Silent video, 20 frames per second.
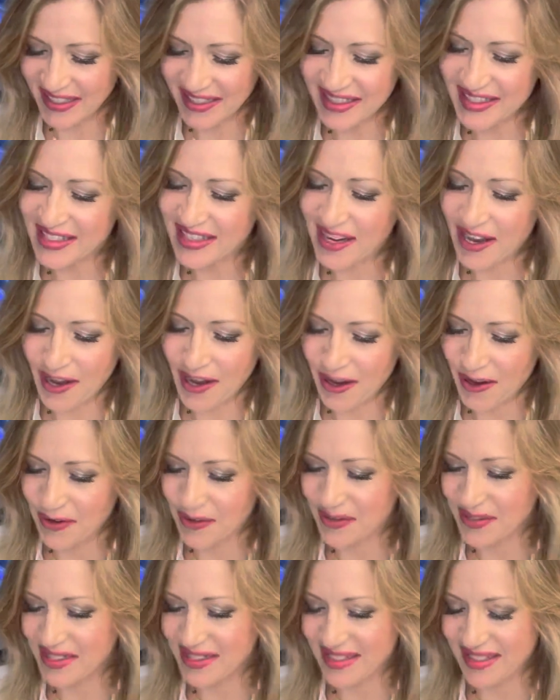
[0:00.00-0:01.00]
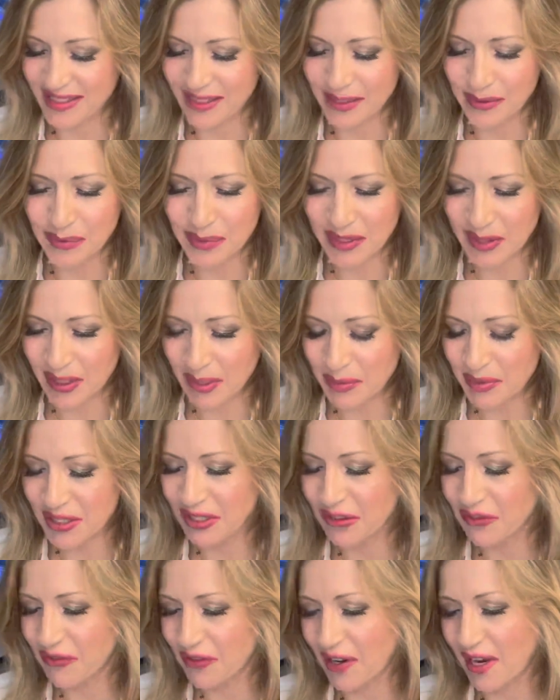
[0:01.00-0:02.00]
how the
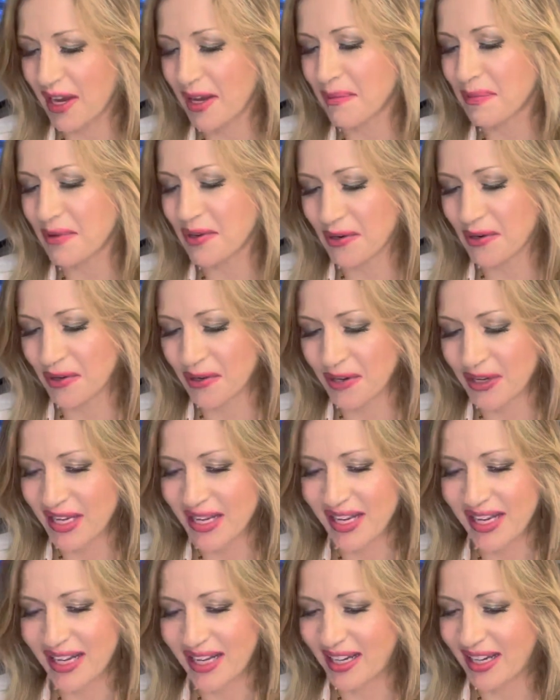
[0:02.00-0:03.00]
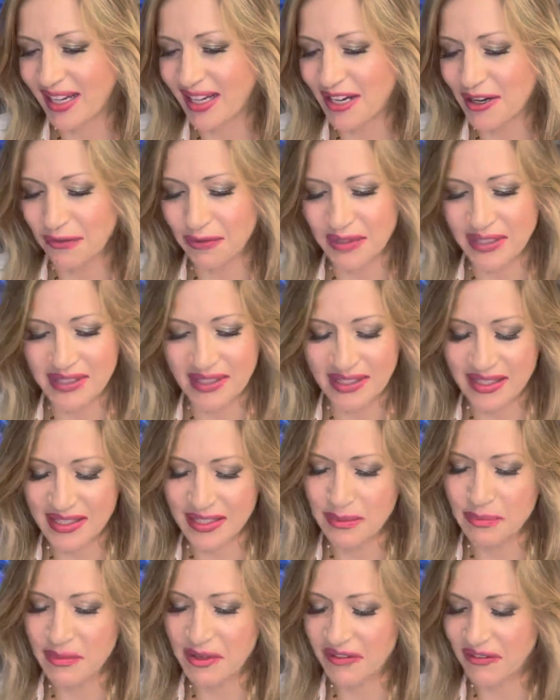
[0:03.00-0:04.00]
subscription for IPO within
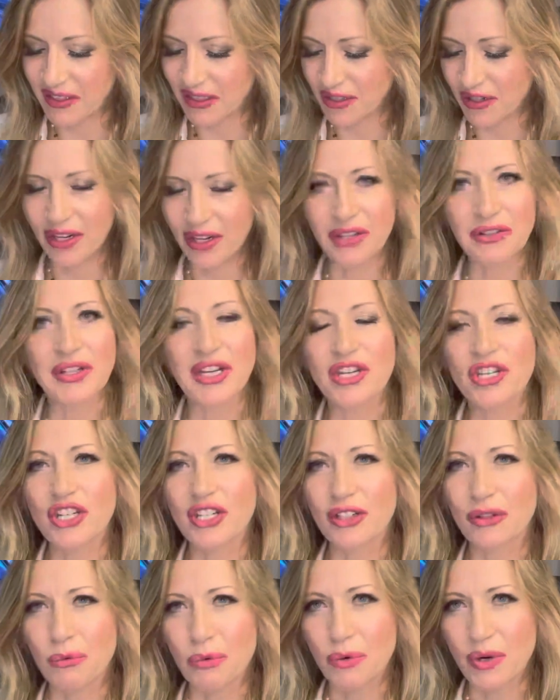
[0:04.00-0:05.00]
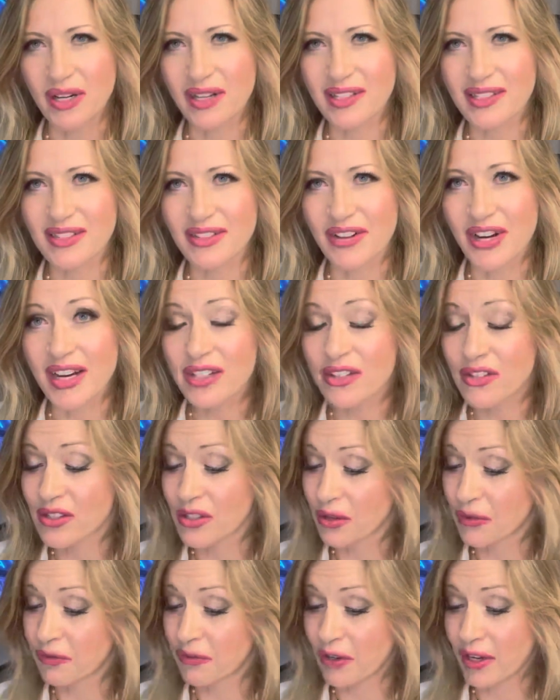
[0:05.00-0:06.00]
the MiFID regulation works, right?
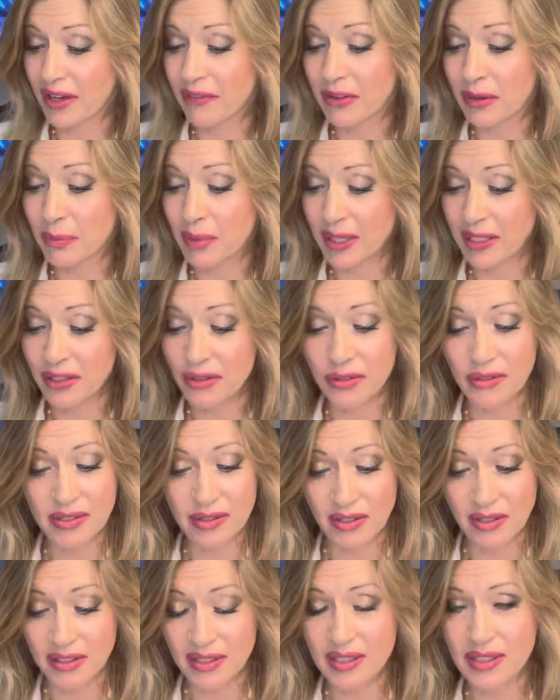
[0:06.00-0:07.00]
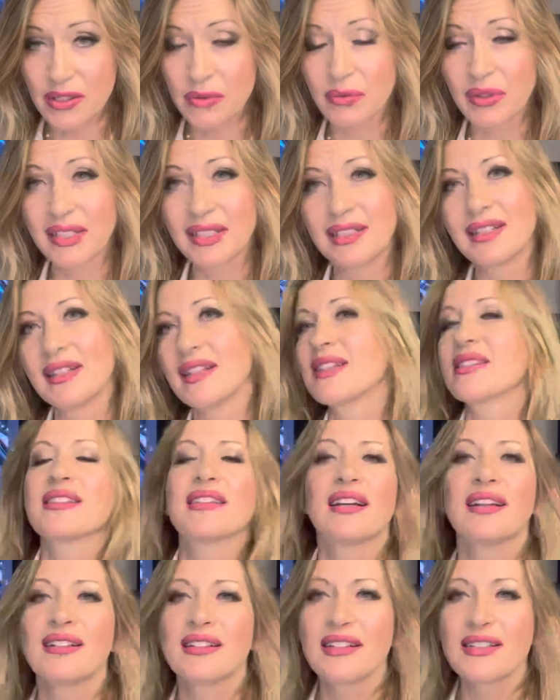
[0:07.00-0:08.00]
So for everybody who is not in Sweden and
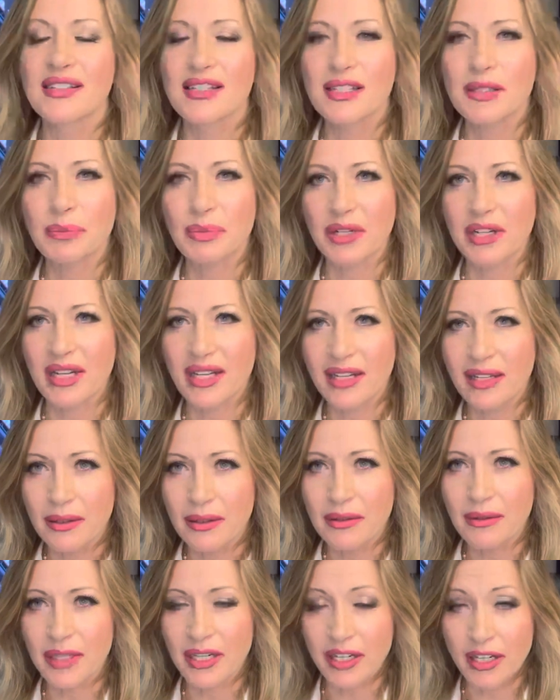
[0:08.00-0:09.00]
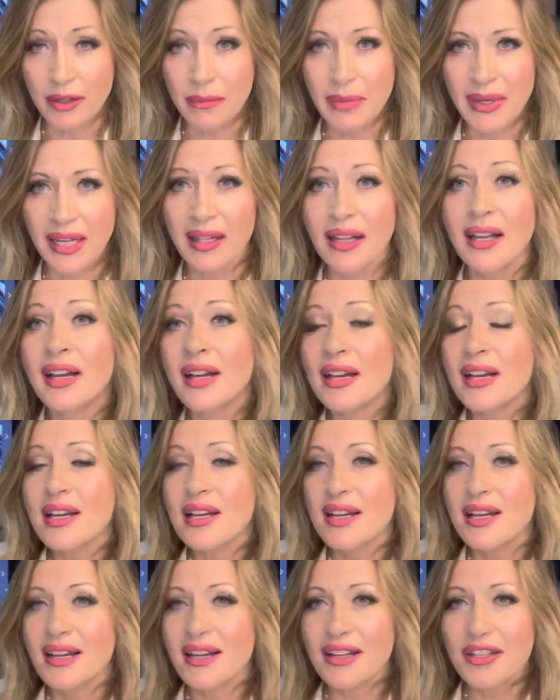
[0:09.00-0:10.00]
sending this per airmail,
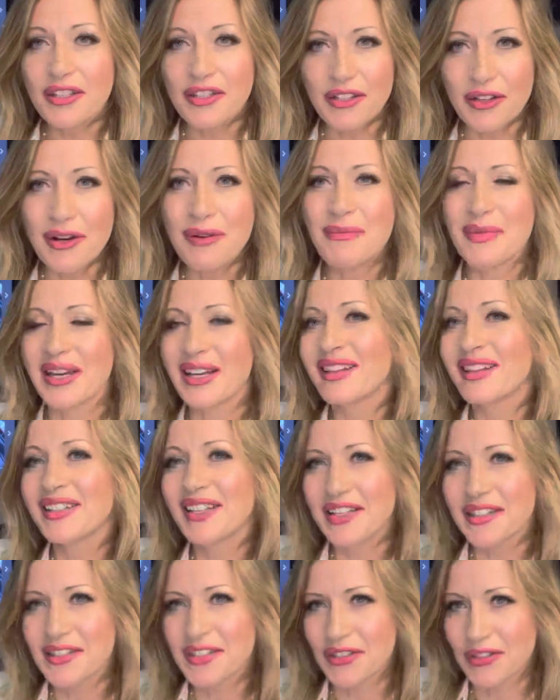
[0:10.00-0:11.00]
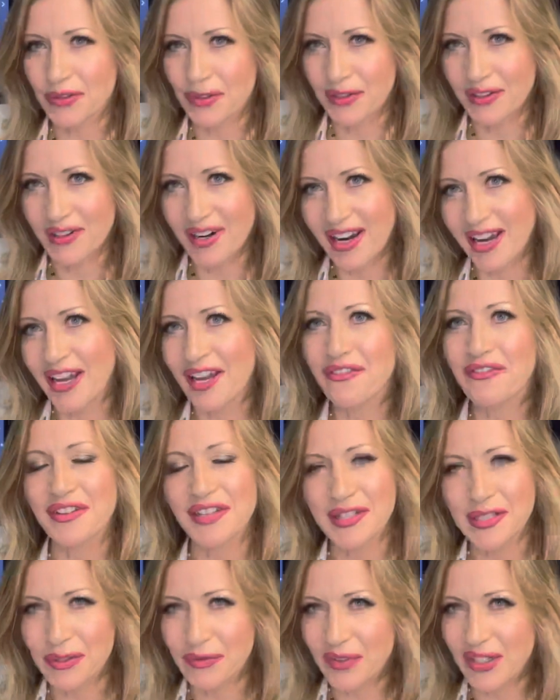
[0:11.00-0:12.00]
your mail needs to arrive
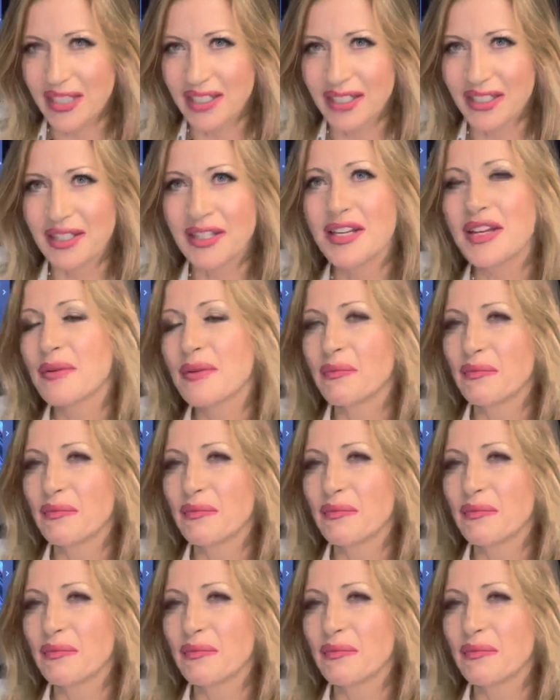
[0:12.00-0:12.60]
in Sweden